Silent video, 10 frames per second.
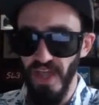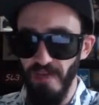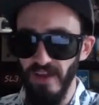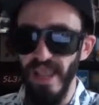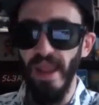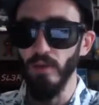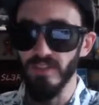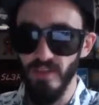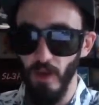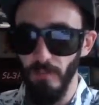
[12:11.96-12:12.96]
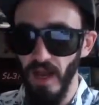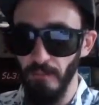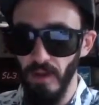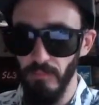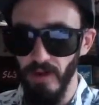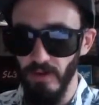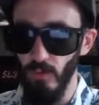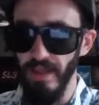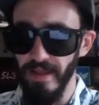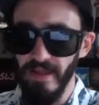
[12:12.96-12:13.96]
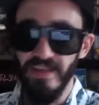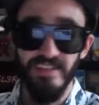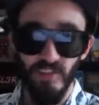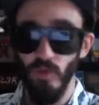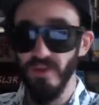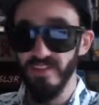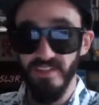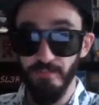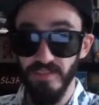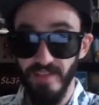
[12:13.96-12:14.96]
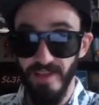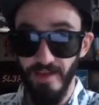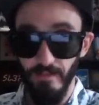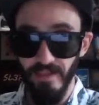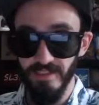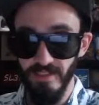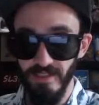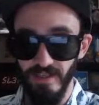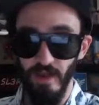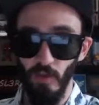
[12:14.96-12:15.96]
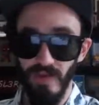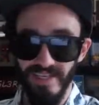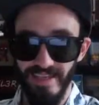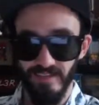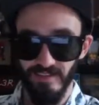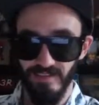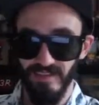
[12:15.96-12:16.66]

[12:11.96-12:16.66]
to have a carousel pop up right away. Square skips the animation and L1 cancels